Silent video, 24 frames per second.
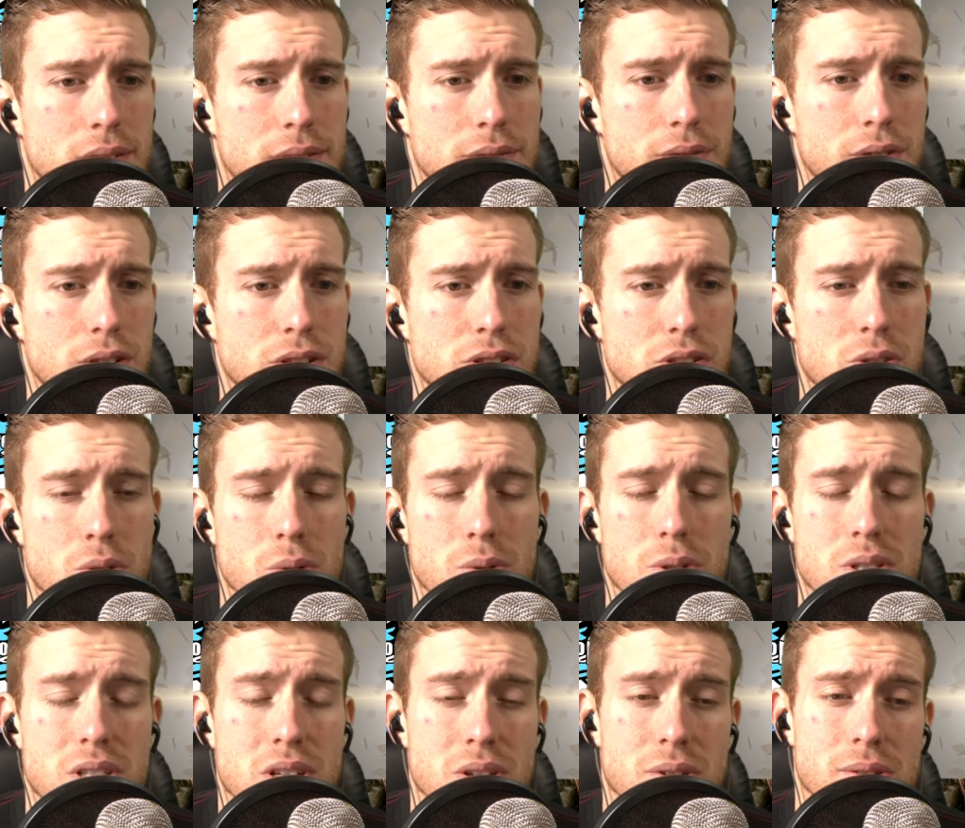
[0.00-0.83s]
for
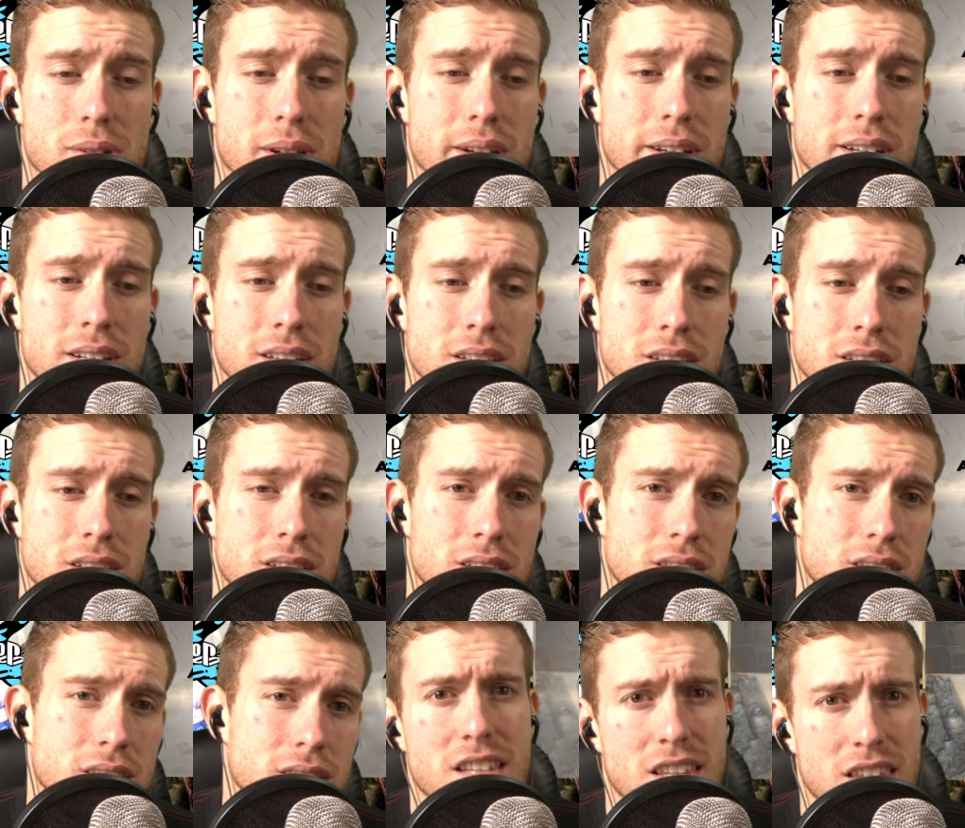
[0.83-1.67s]
school children.
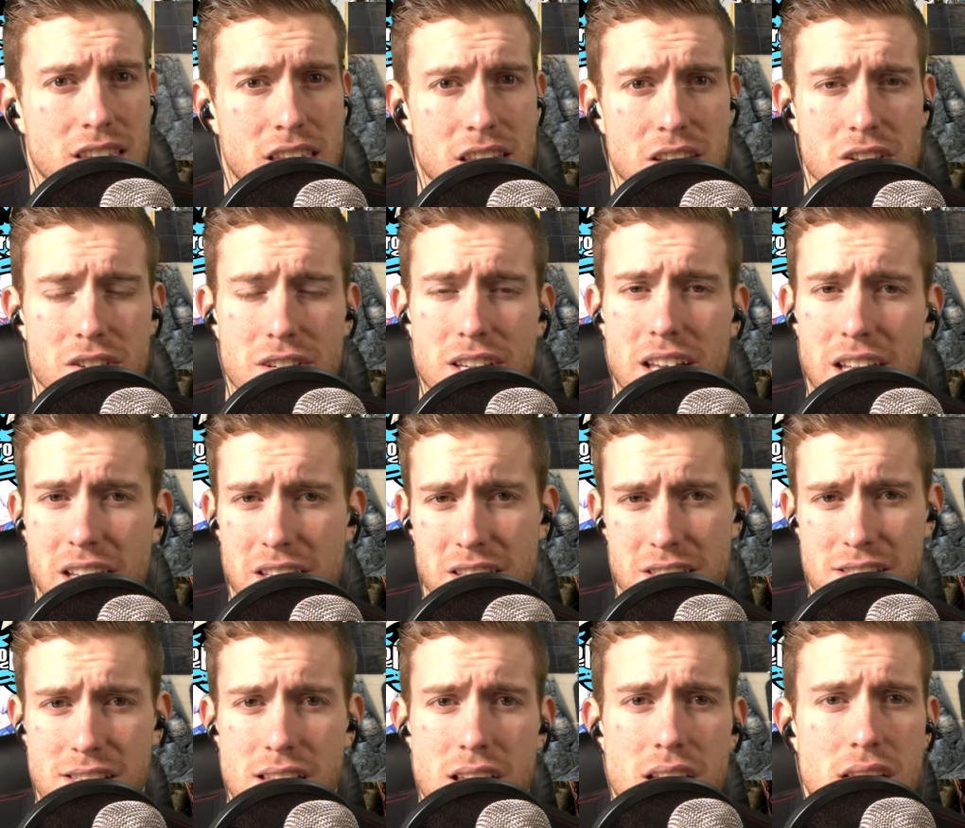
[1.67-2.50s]
Get your
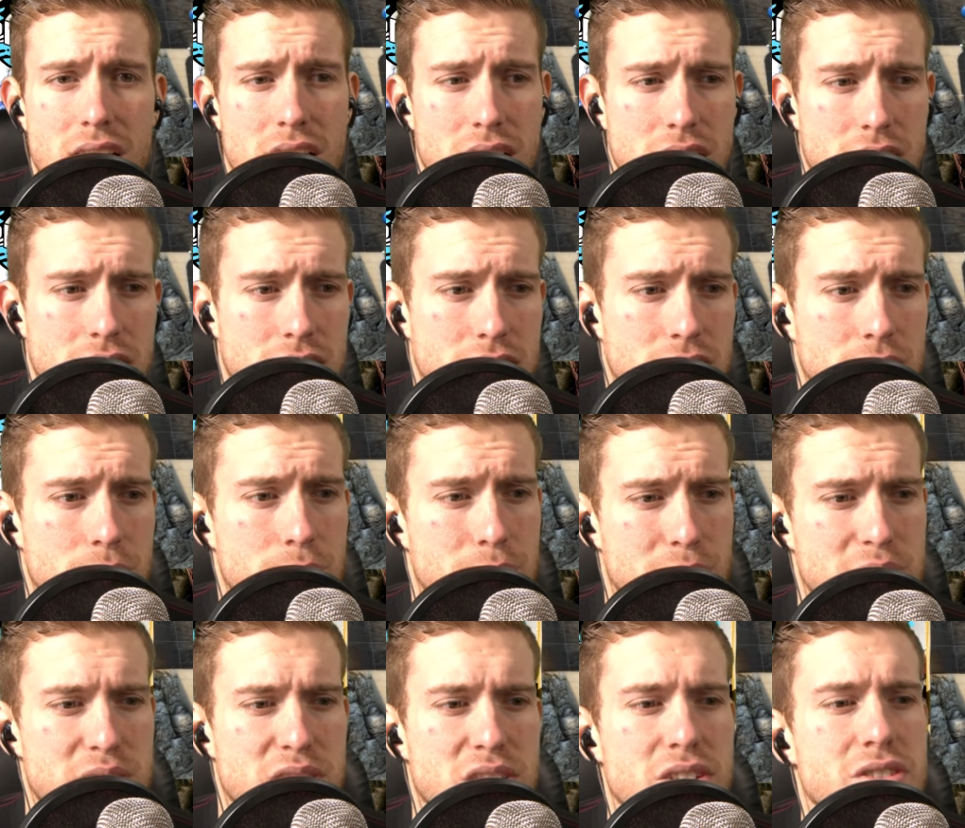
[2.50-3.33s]
kids.
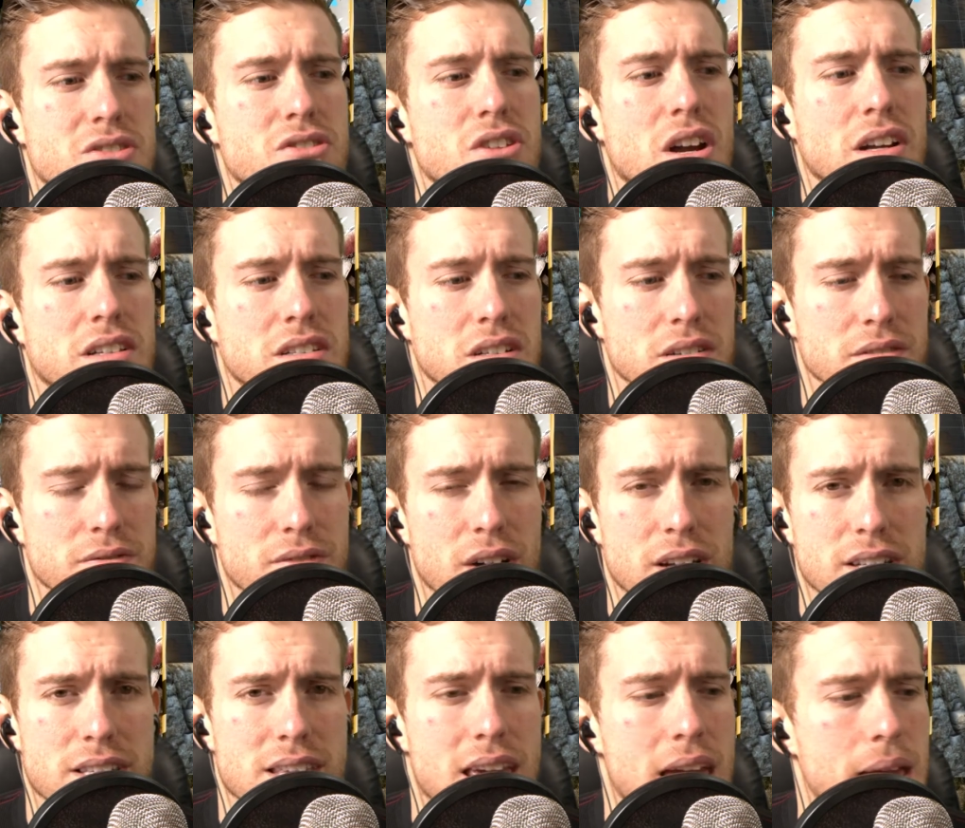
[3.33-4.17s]
Bridge Constructor,
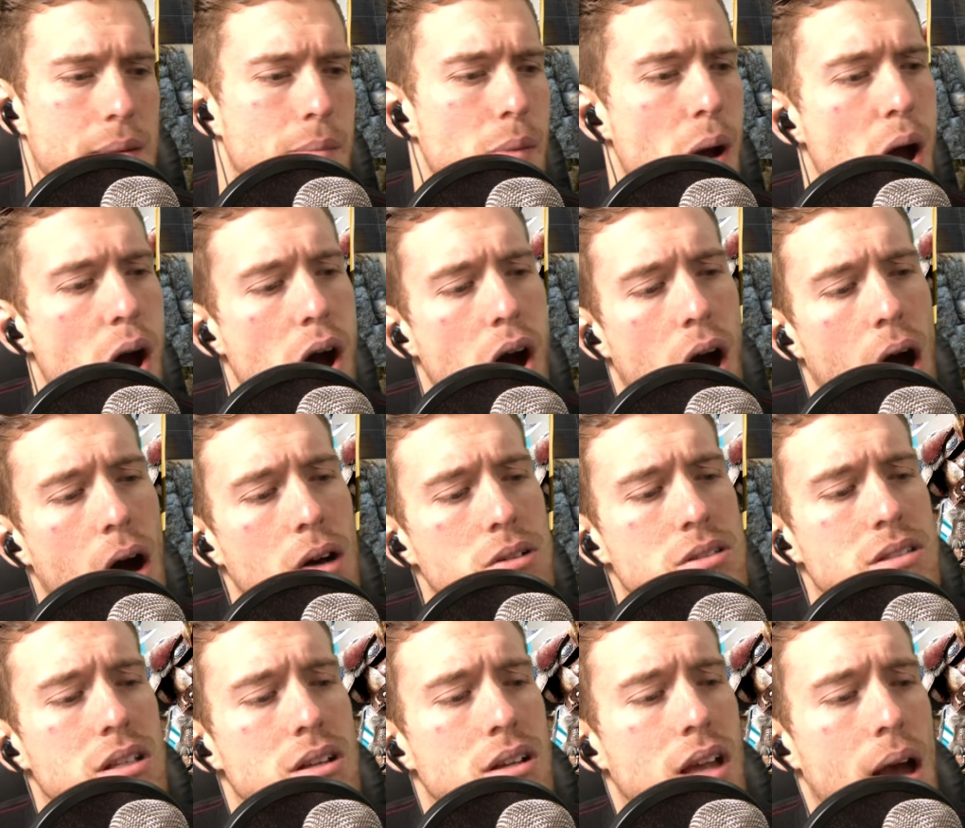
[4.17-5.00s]
fun game.
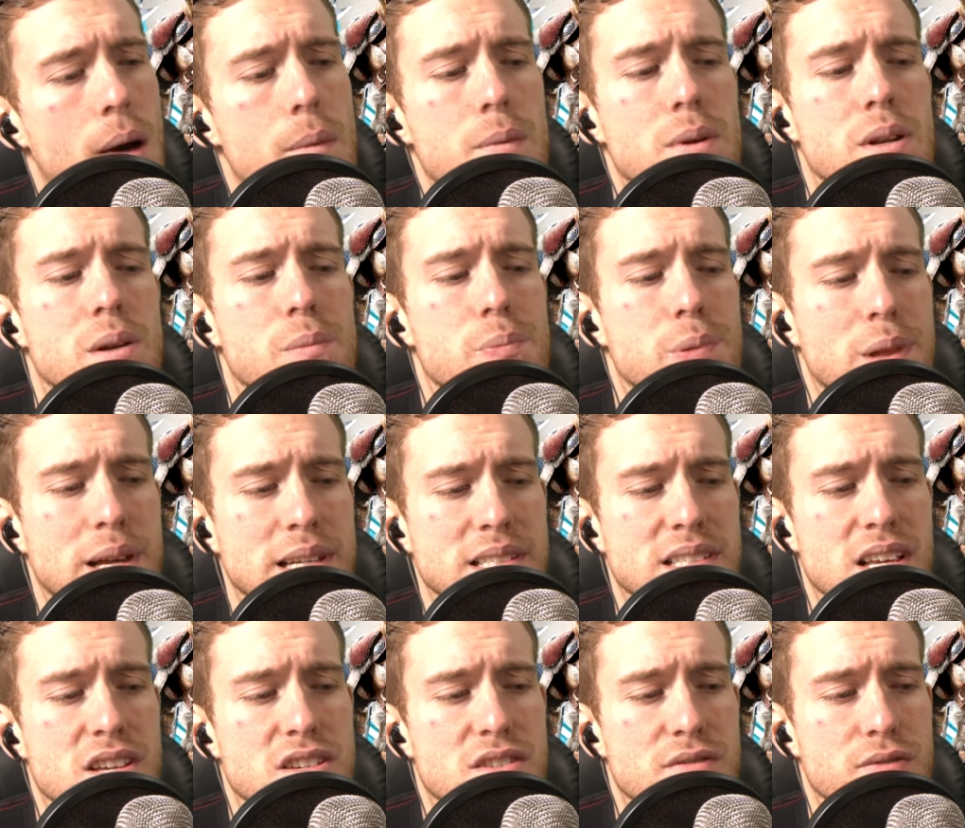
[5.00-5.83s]
Also coming to
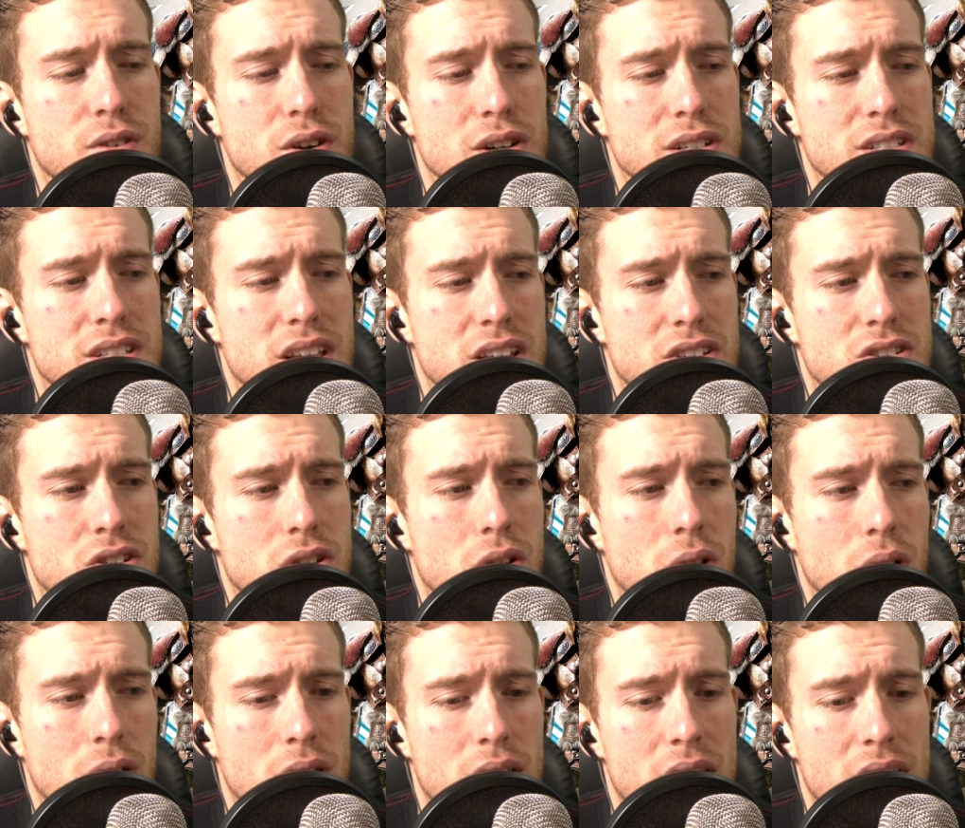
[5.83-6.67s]
PlayStation 4
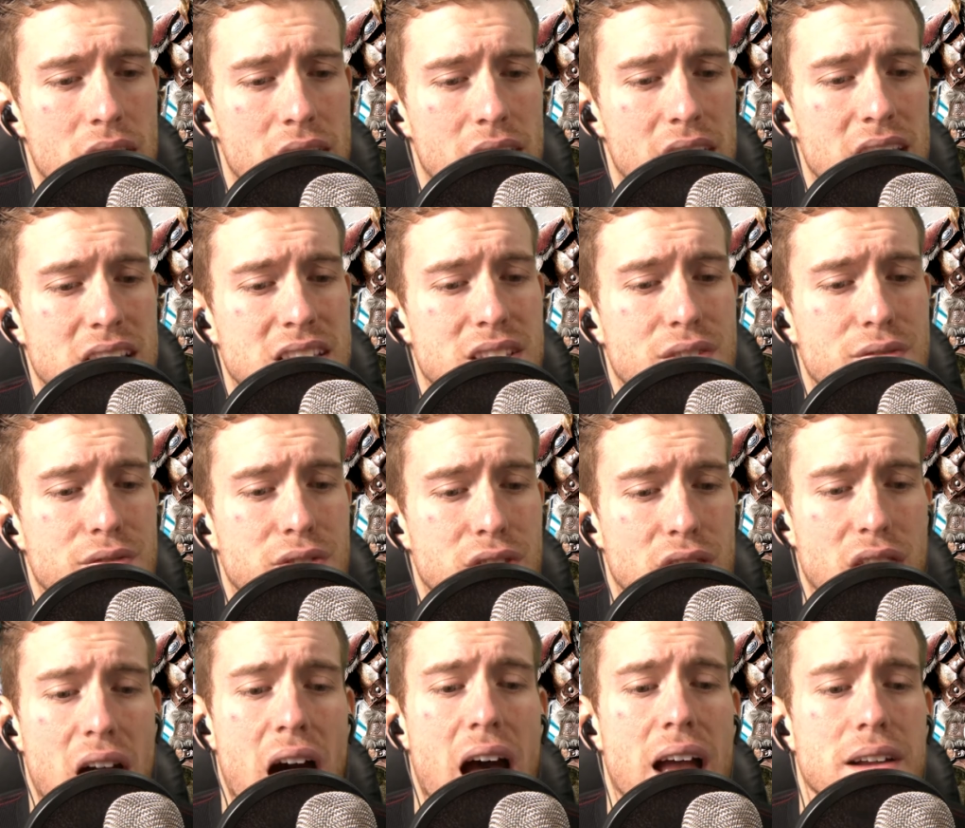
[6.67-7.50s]
Digital is
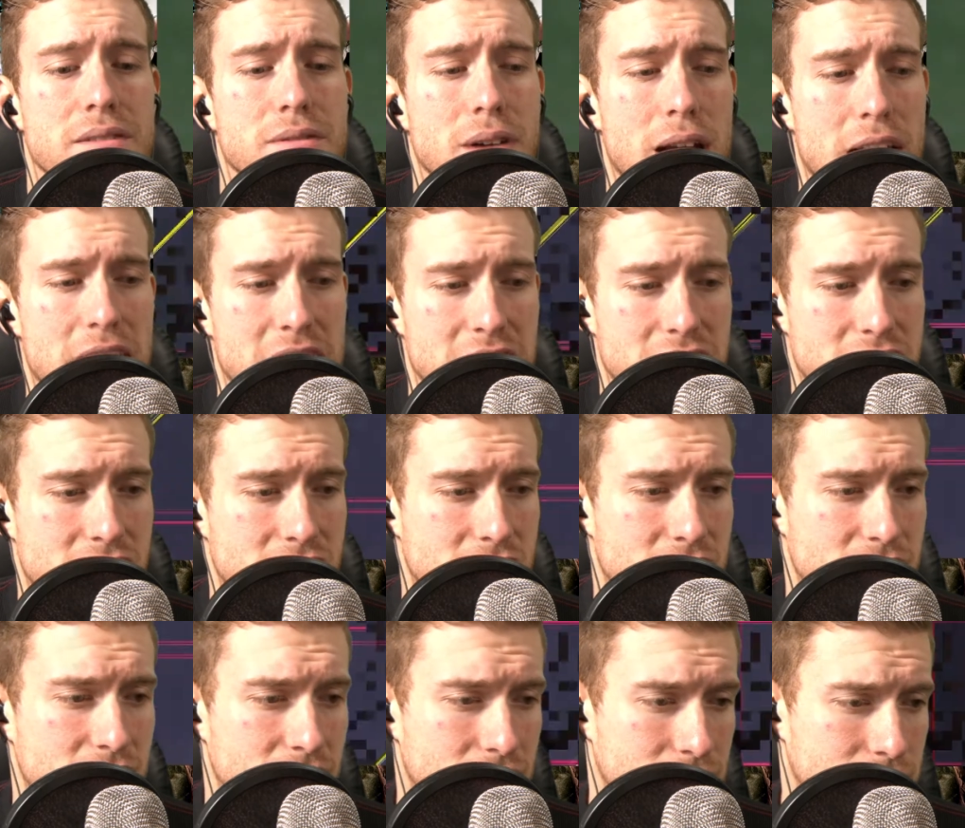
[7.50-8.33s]
Fly
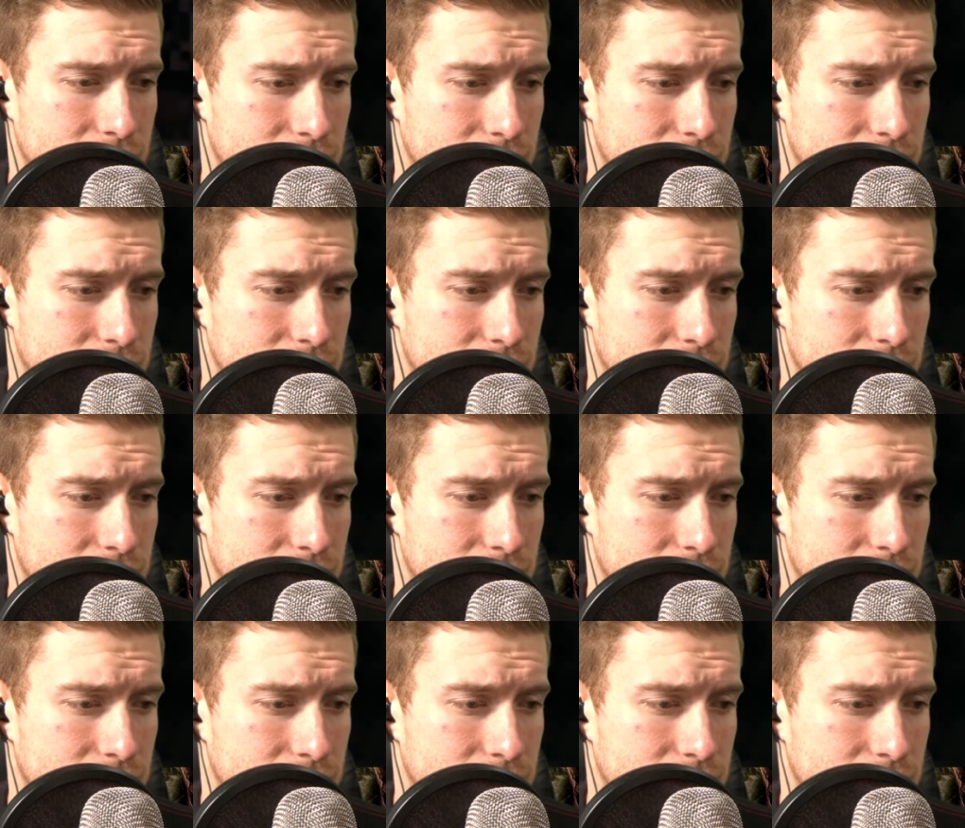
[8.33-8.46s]
Wrench.